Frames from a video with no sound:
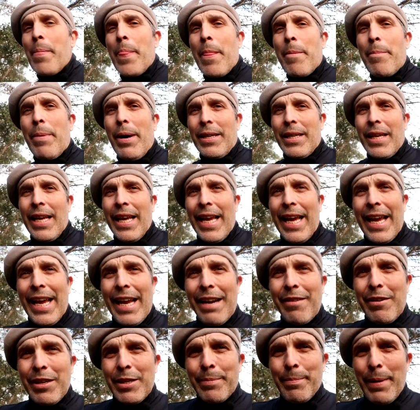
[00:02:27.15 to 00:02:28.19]
But
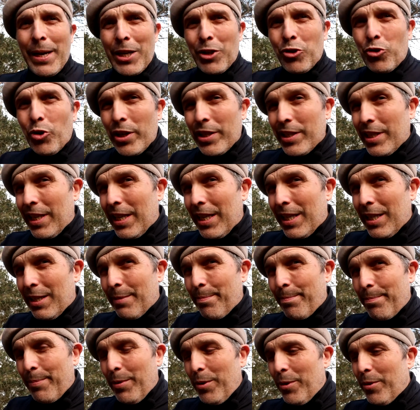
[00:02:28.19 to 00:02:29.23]
here is my trusty
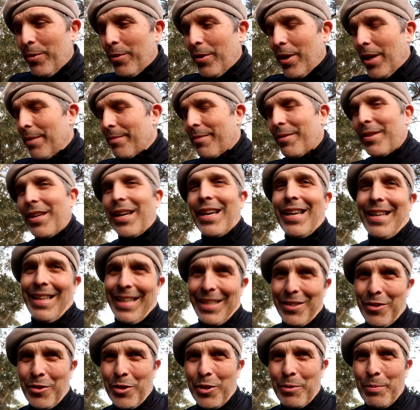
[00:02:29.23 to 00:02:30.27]
spoon. No,
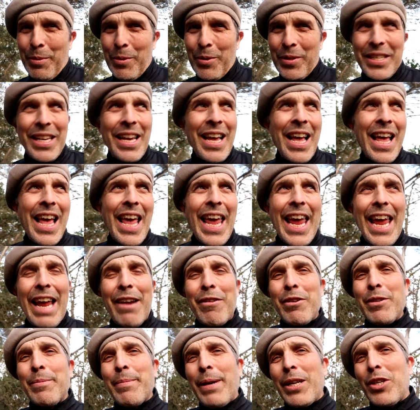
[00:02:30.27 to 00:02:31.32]
it's not a spoon, is it? Here
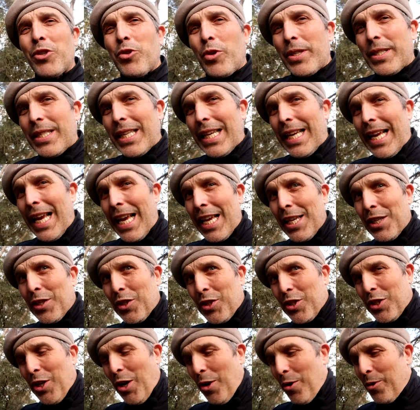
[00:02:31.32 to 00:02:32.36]
is my trusty
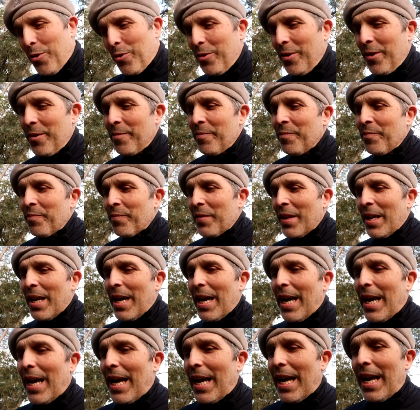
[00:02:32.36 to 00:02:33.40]
stone.
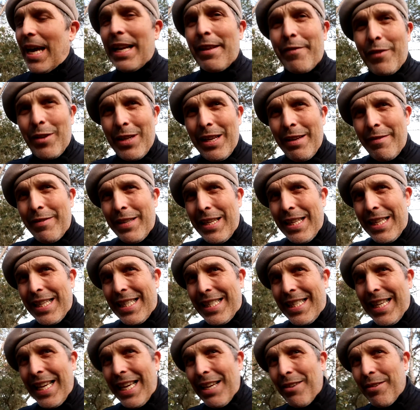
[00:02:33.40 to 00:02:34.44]
If you live near the
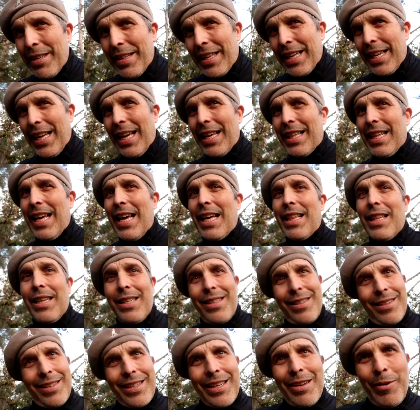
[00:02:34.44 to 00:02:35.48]
sea or anything like that,
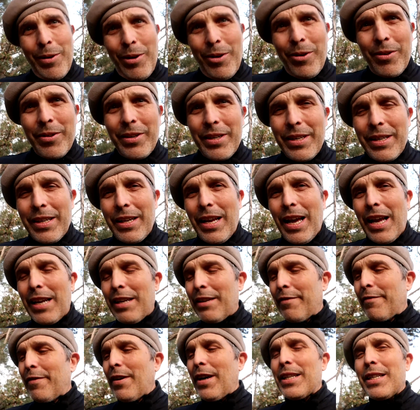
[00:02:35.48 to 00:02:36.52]
then you go along and
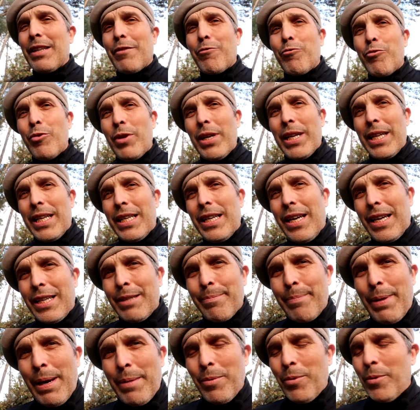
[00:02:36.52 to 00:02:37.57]
find a really nice
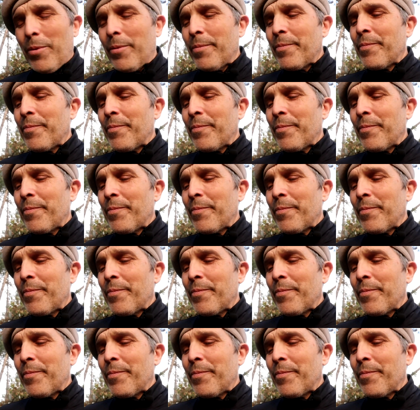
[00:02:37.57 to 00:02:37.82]
pebble.